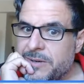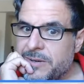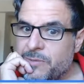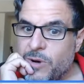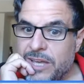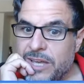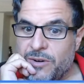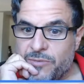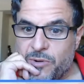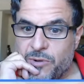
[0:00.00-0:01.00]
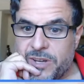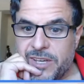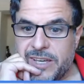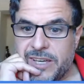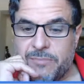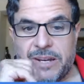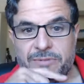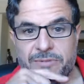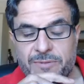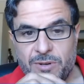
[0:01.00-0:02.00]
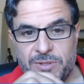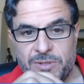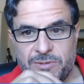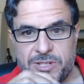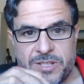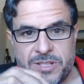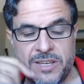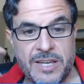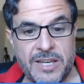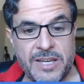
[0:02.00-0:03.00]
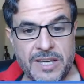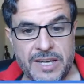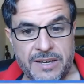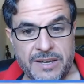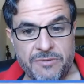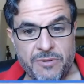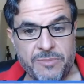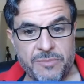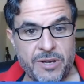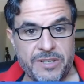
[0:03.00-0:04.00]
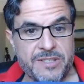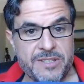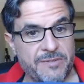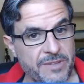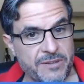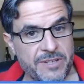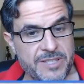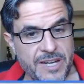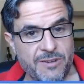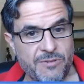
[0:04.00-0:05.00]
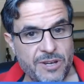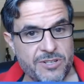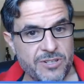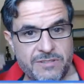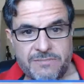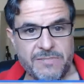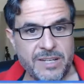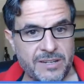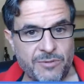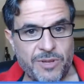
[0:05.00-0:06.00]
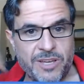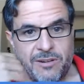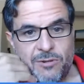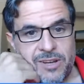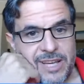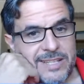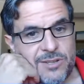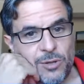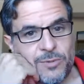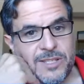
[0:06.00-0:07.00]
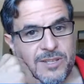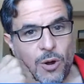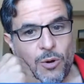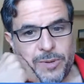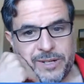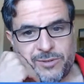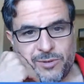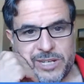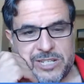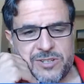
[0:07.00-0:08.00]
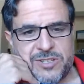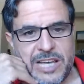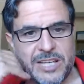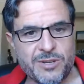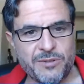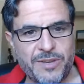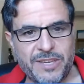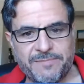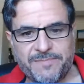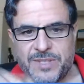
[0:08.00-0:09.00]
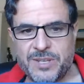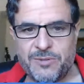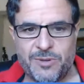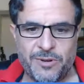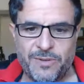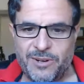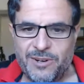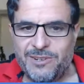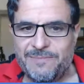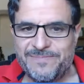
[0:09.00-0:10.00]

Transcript: way of working and benefit from diversity, from the audience, if there is any question, we are, as always, open to questions. Sophie, so your third.